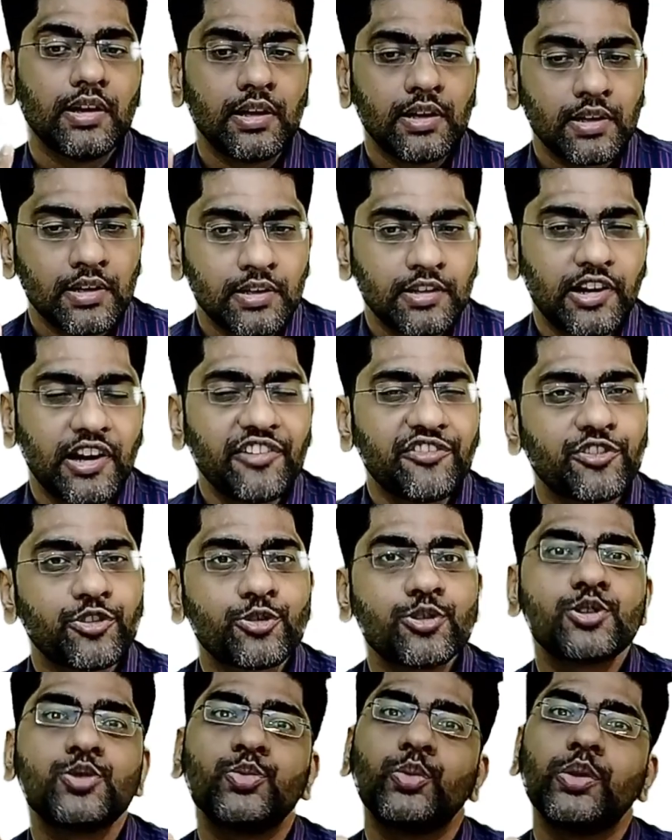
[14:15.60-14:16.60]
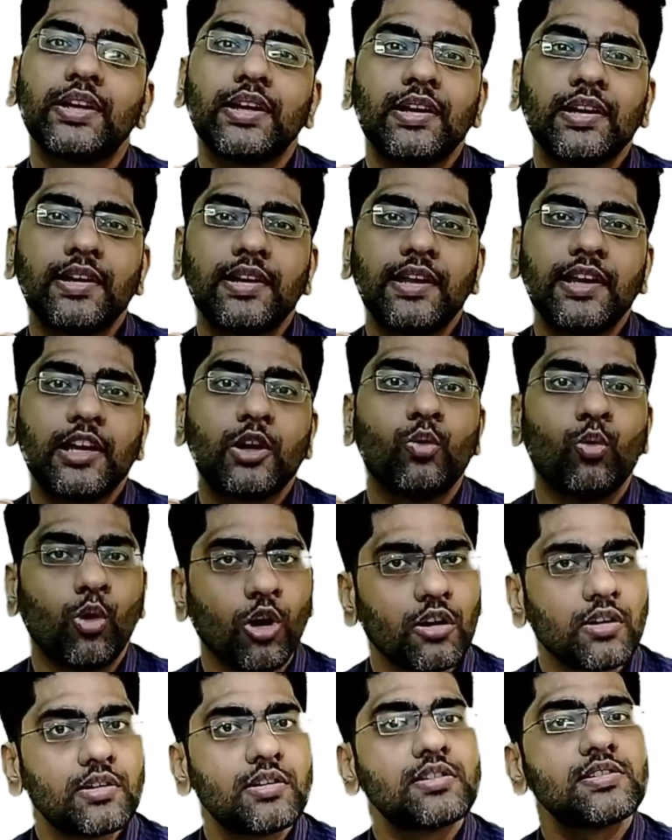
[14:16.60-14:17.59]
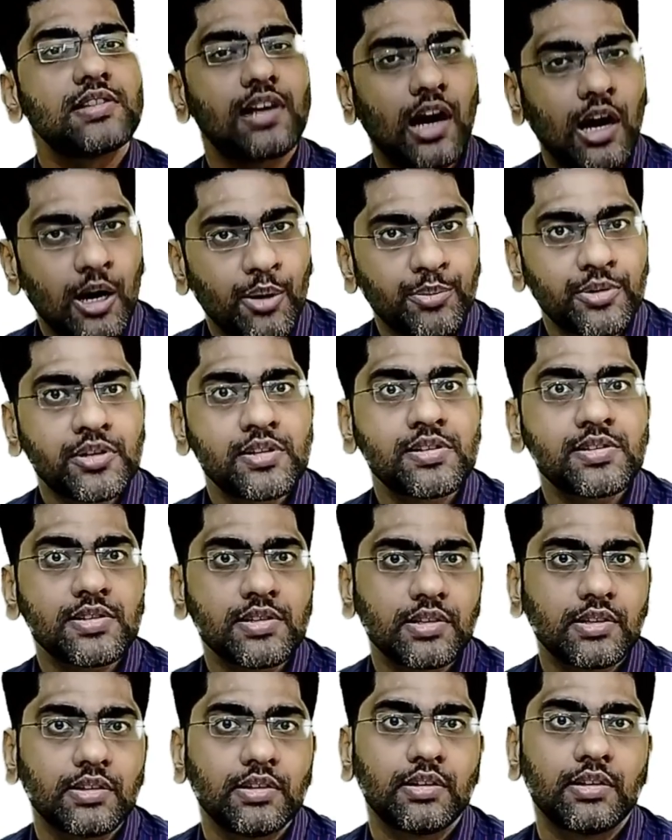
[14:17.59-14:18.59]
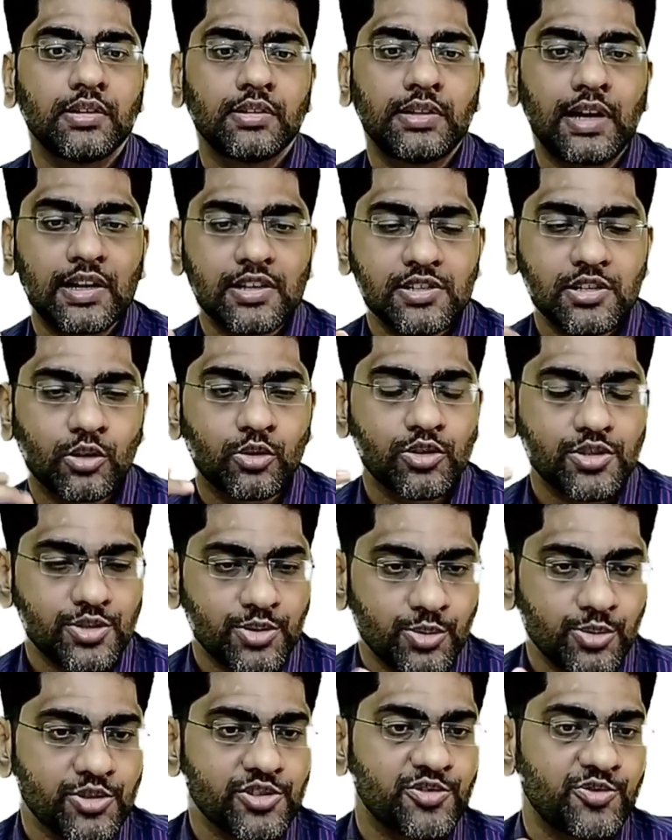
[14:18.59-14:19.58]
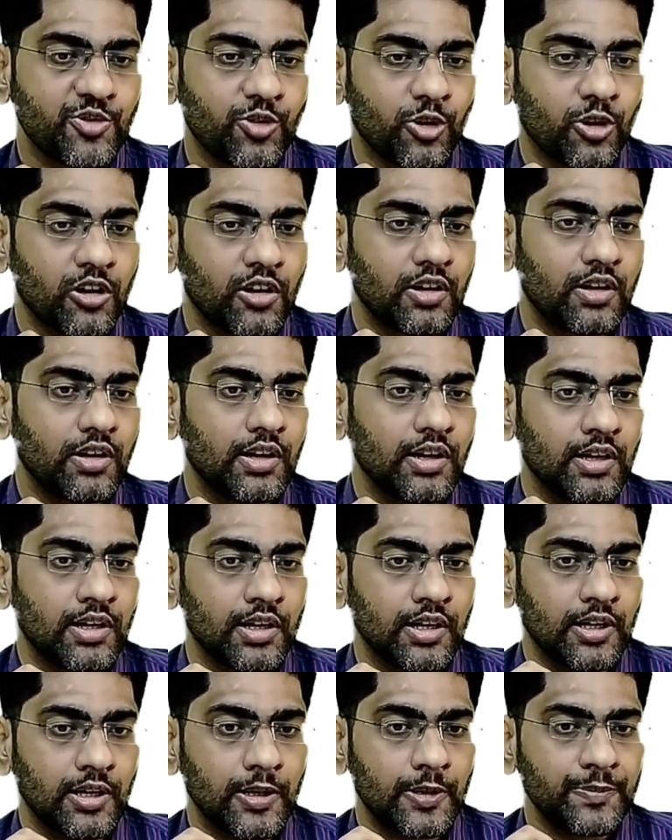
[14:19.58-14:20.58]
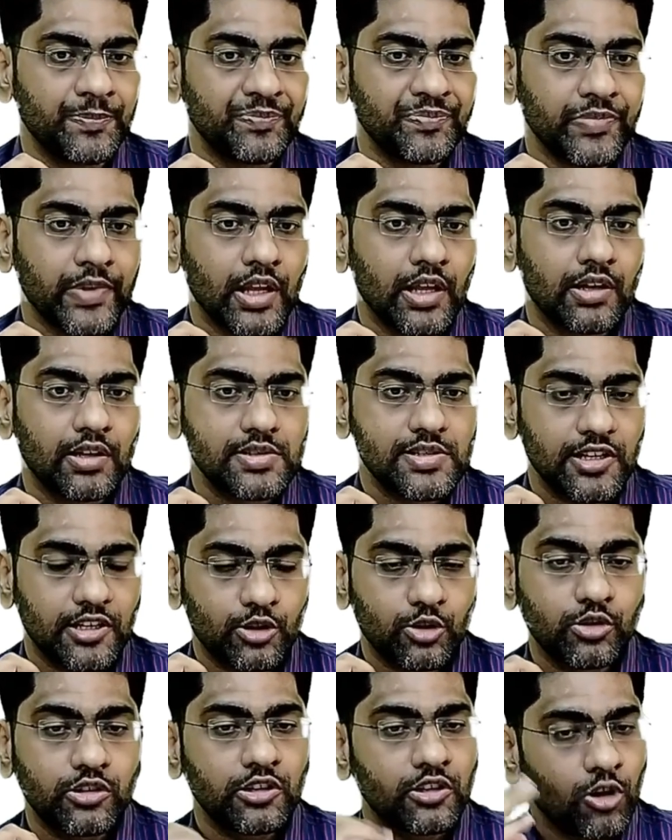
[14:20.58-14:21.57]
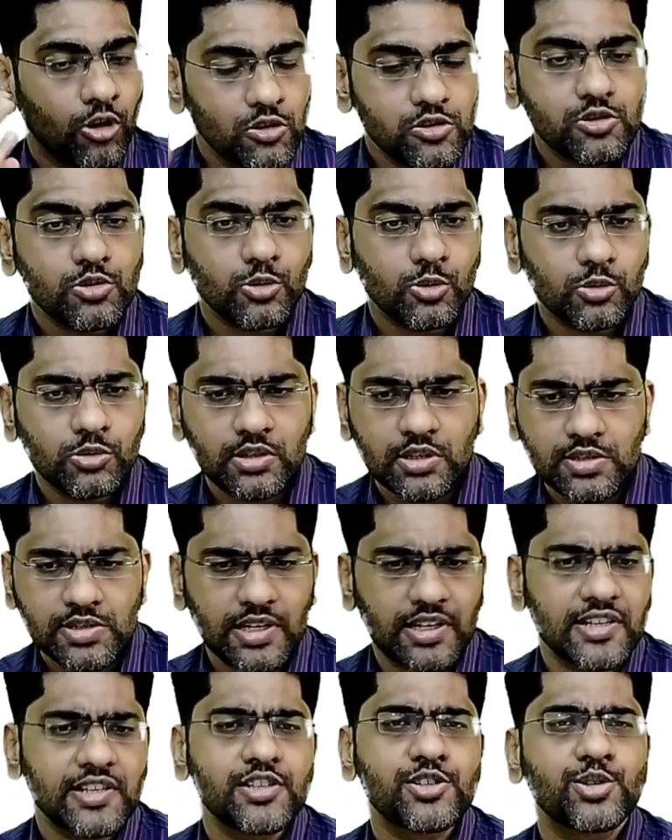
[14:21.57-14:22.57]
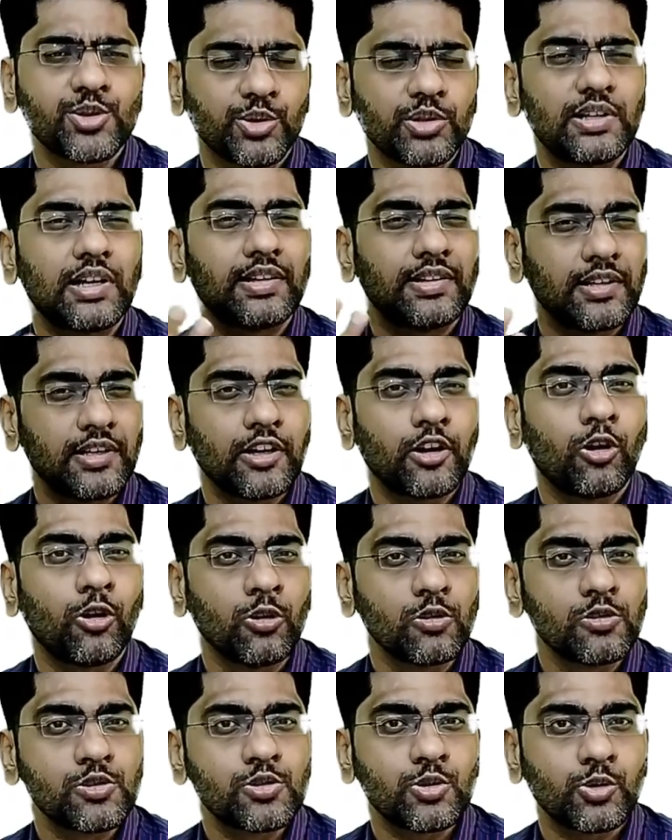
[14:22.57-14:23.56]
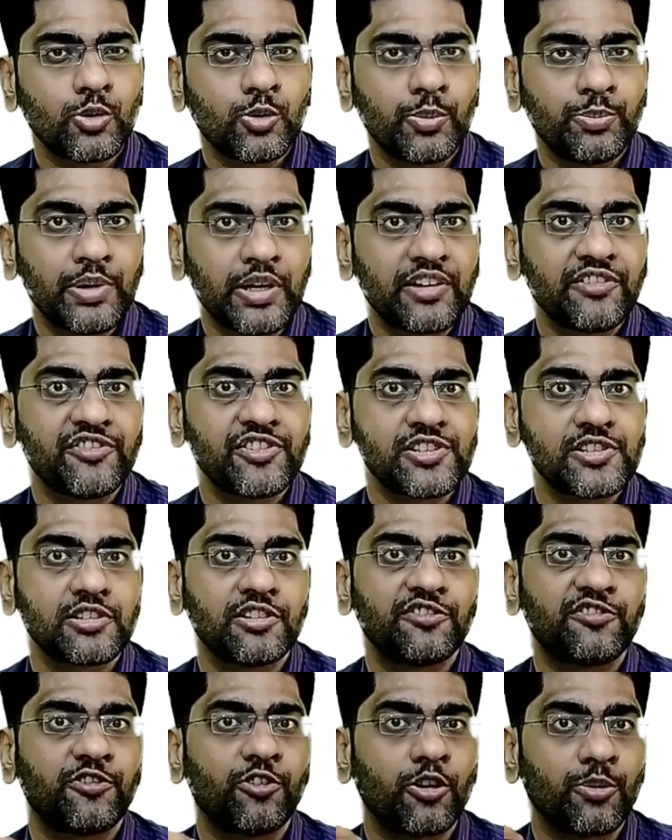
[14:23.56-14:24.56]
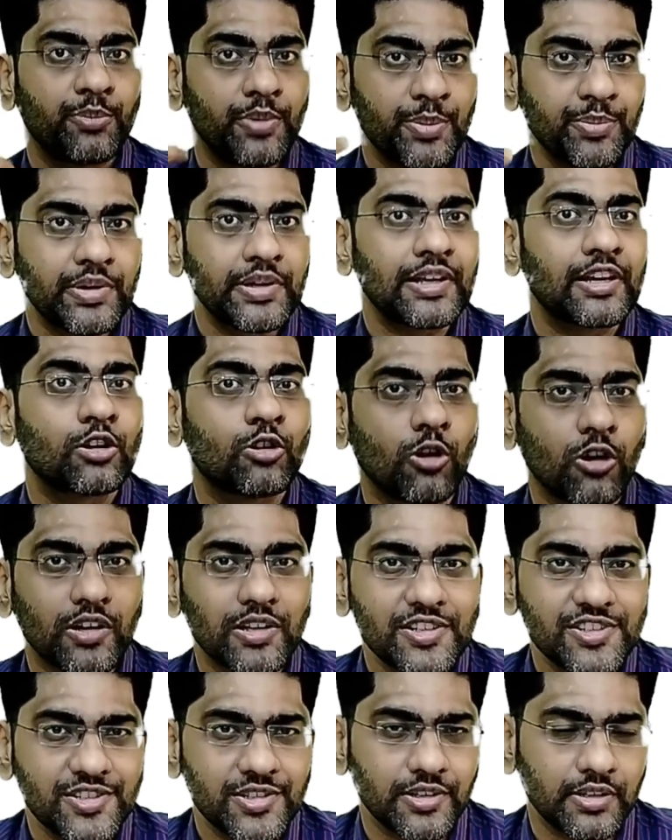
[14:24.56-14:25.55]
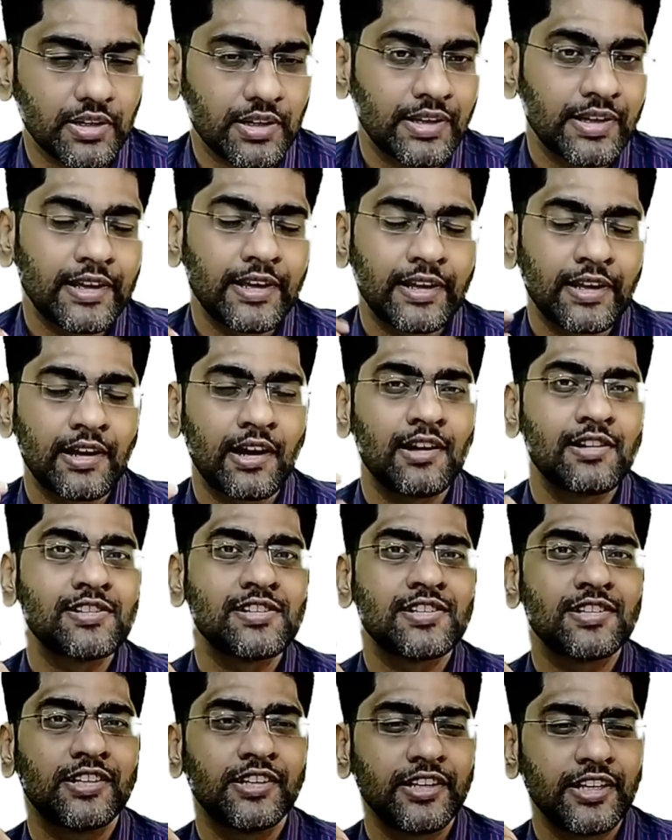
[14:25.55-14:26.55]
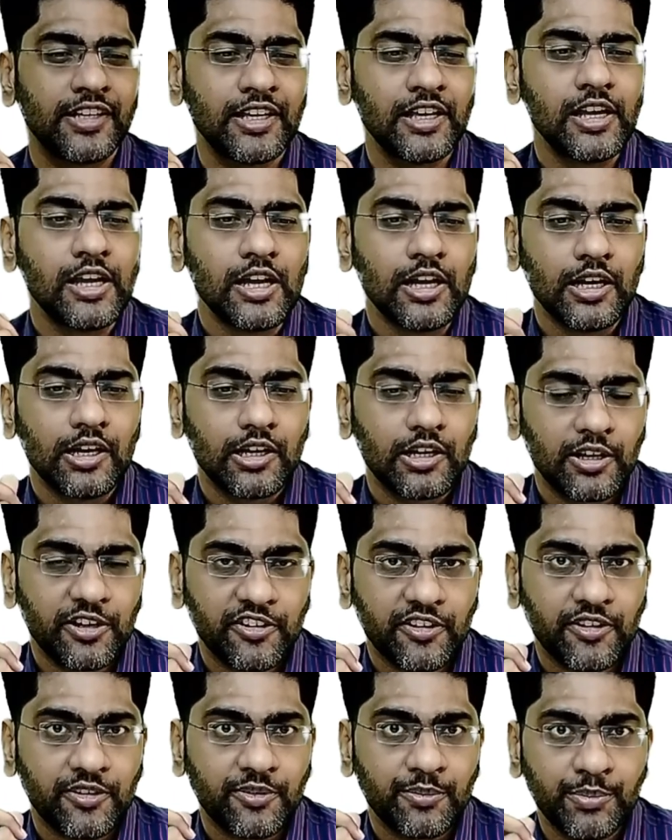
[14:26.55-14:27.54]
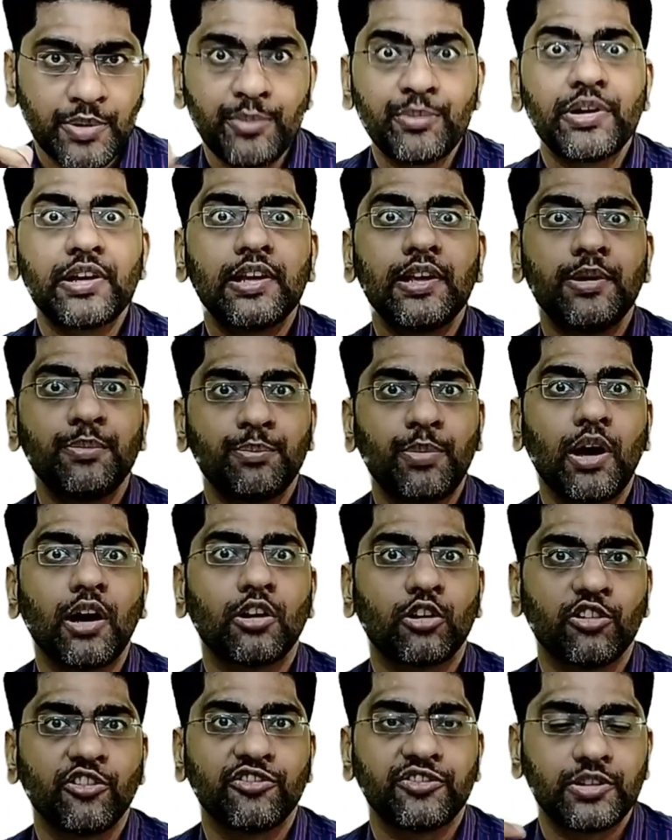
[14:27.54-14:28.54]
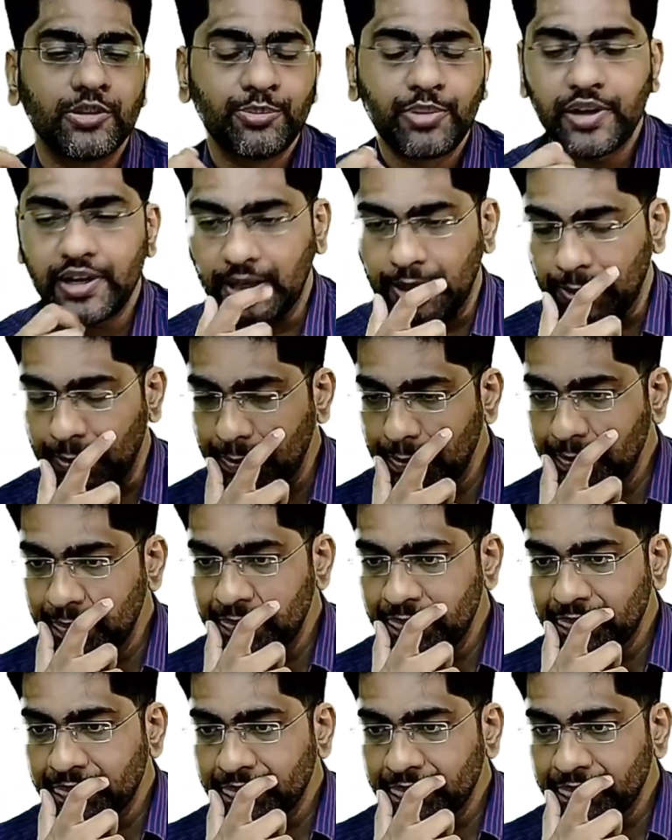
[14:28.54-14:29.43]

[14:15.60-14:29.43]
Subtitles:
In dry fruits, we can take walnuts, almonds. That is a good source for serotonin. Also, studies show that they are also beneficial for memory and cognition. They enhance the memory part of the brain.